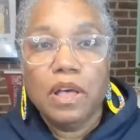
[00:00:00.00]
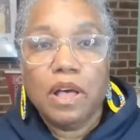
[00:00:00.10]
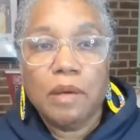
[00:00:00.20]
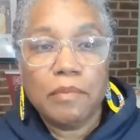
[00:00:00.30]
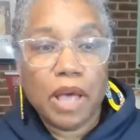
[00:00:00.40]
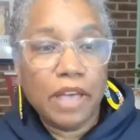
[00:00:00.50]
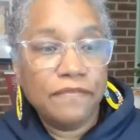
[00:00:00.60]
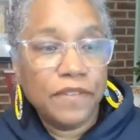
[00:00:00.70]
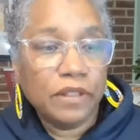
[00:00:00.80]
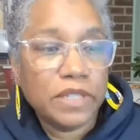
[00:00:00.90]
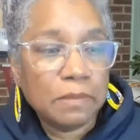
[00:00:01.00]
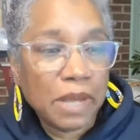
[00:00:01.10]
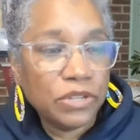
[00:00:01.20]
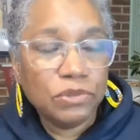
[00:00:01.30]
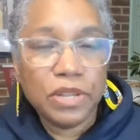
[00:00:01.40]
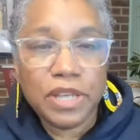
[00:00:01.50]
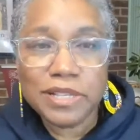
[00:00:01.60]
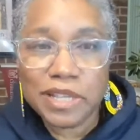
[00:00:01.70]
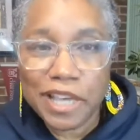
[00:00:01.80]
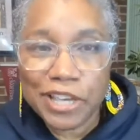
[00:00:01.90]
I feel it's my duty
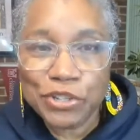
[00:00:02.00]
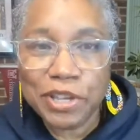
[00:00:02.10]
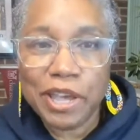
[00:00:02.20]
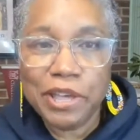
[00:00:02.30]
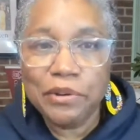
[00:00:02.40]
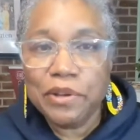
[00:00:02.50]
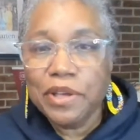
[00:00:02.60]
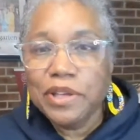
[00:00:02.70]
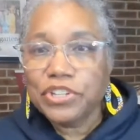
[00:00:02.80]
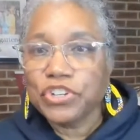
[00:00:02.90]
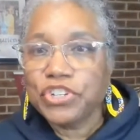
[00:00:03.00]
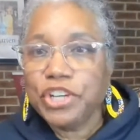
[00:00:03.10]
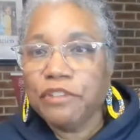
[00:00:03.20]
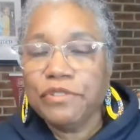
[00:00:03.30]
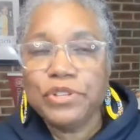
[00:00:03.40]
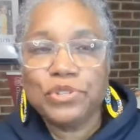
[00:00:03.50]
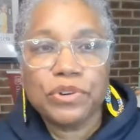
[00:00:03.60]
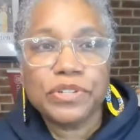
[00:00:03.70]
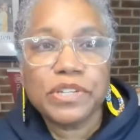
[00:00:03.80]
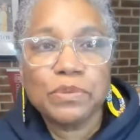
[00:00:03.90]
as an educator to share
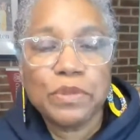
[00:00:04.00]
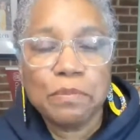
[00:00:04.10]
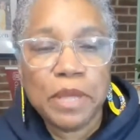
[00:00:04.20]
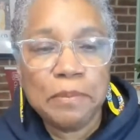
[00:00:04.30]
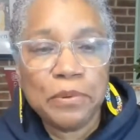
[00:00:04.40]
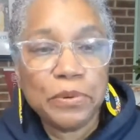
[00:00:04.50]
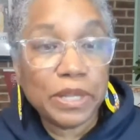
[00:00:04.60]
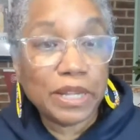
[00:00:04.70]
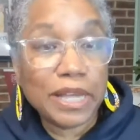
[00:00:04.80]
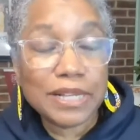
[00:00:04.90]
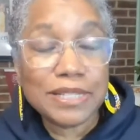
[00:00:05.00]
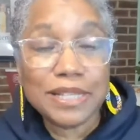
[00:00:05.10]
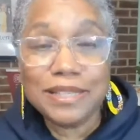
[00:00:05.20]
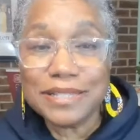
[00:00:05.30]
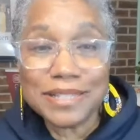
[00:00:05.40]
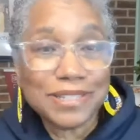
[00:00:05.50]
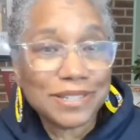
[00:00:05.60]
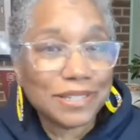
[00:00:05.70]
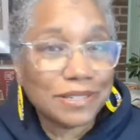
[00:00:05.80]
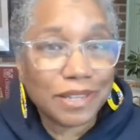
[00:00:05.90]
resources with people. And like I said, this is
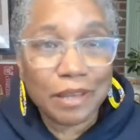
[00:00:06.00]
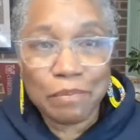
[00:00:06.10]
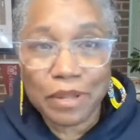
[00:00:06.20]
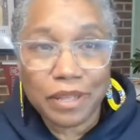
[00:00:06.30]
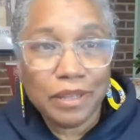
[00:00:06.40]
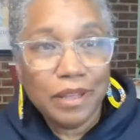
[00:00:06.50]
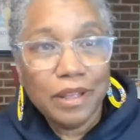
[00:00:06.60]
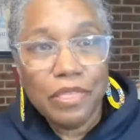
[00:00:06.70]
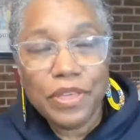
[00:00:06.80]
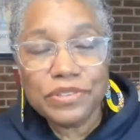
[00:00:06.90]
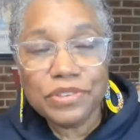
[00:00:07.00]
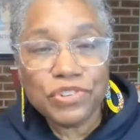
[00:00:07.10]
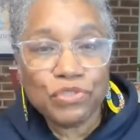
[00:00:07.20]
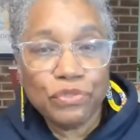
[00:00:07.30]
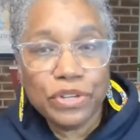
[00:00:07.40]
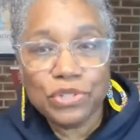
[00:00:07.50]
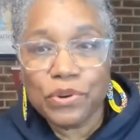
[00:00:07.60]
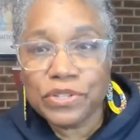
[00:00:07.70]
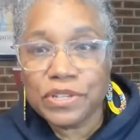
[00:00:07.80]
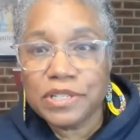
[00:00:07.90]
just a sampling. These are just
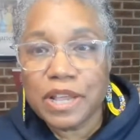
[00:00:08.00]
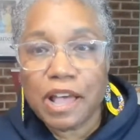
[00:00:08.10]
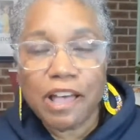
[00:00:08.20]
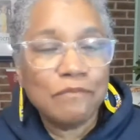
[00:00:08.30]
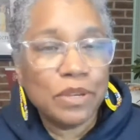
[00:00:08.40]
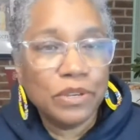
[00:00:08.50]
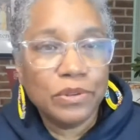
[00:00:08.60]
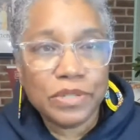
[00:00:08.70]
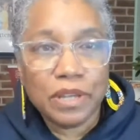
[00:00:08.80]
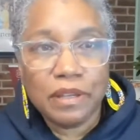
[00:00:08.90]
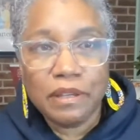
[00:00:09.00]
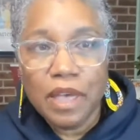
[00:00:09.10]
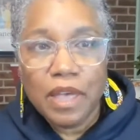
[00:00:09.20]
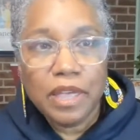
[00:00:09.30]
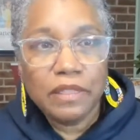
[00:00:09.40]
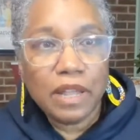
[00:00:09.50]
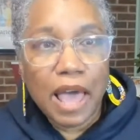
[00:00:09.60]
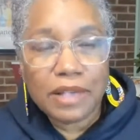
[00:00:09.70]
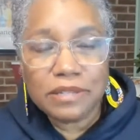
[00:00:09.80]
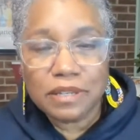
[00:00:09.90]
resources that I've been using in the
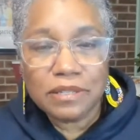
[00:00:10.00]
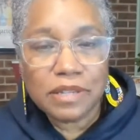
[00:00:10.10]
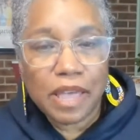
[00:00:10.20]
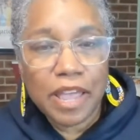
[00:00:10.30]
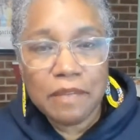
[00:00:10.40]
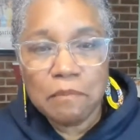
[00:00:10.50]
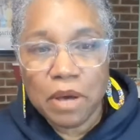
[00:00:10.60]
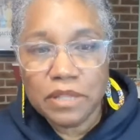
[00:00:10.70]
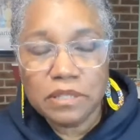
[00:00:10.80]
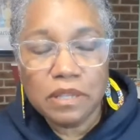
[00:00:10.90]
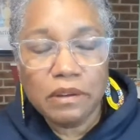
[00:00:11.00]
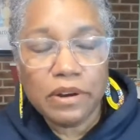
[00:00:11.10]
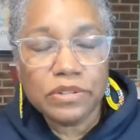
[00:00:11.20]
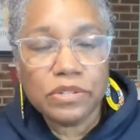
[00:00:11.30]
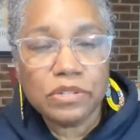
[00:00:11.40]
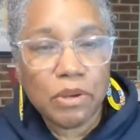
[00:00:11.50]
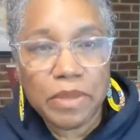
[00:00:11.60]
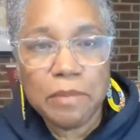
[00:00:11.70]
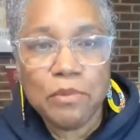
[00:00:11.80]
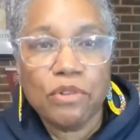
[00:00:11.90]
last 6 to 8 months. There are so
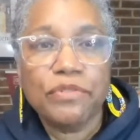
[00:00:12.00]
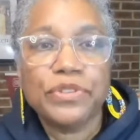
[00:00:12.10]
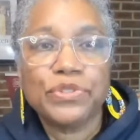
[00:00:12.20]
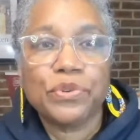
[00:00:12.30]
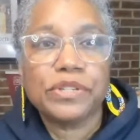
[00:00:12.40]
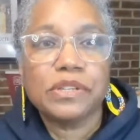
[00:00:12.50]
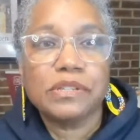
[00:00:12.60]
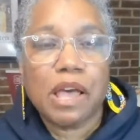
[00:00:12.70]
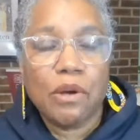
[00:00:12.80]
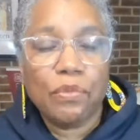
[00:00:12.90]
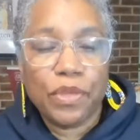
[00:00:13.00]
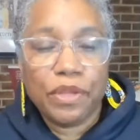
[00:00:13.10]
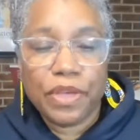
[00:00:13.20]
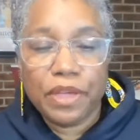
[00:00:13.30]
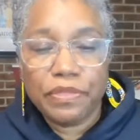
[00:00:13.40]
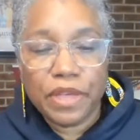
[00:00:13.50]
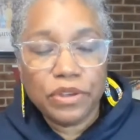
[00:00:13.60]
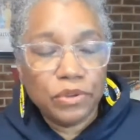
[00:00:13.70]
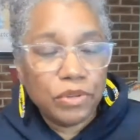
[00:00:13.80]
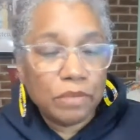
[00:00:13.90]
many more resources out there that
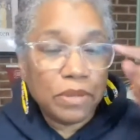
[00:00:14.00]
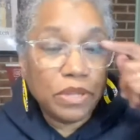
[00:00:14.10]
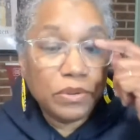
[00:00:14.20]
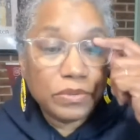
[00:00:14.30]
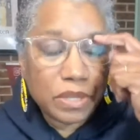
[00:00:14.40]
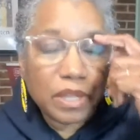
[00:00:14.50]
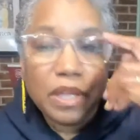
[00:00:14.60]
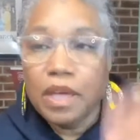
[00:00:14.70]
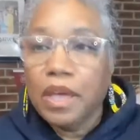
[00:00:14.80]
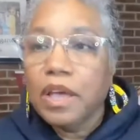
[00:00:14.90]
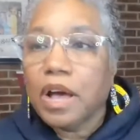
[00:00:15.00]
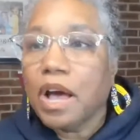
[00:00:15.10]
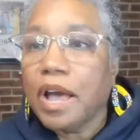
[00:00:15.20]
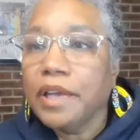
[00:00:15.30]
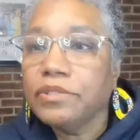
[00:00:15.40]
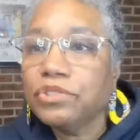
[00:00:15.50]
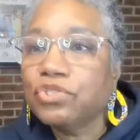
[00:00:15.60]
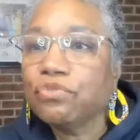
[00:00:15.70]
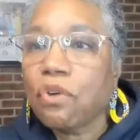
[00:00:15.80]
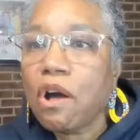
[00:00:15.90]
you could be using. I
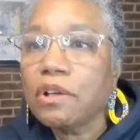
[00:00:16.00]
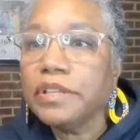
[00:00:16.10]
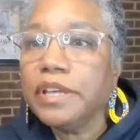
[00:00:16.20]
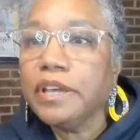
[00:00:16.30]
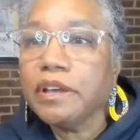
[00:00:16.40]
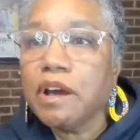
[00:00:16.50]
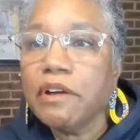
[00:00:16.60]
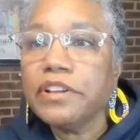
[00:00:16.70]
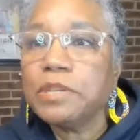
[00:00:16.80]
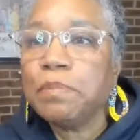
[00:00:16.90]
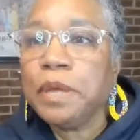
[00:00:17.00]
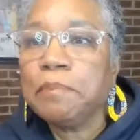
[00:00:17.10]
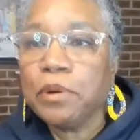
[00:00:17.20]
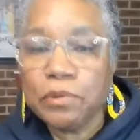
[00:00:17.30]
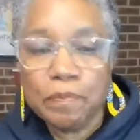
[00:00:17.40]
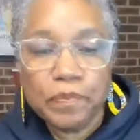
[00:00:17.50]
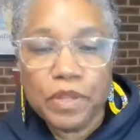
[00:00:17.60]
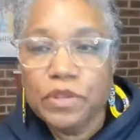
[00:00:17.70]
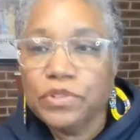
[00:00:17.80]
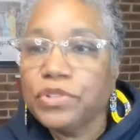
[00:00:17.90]
strongly encourage people
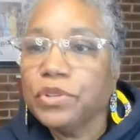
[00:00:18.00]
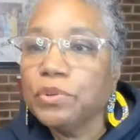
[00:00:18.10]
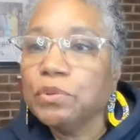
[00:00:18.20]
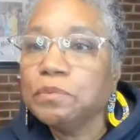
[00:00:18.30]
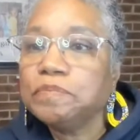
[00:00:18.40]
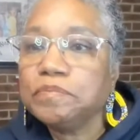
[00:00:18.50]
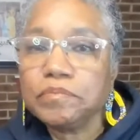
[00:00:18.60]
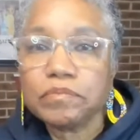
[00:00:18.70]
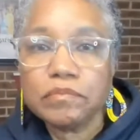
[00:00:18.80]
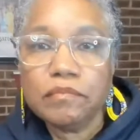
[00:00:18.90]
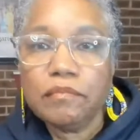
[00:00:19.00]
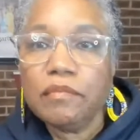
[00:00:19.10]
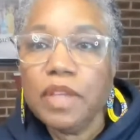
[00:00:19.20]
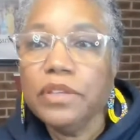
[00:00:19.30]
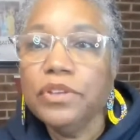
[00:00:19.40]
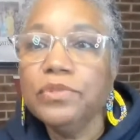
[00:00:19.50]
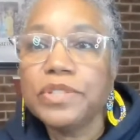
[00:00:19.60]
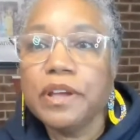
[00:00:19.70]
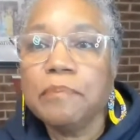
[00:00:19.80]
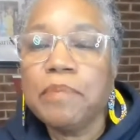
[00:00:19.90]
to use
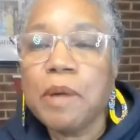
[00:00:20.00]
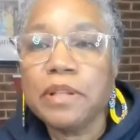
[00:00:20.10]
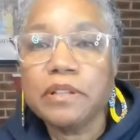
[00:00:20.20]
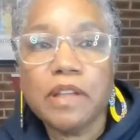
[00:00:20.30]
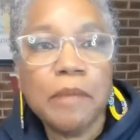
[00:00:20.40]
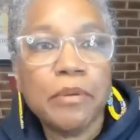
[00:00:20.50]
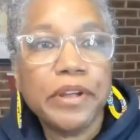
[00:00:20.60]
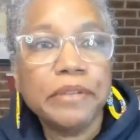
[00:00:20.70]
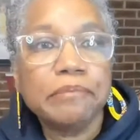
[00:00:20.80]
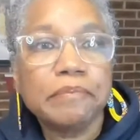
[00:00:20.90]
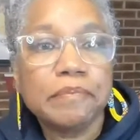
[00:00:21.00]
their public library.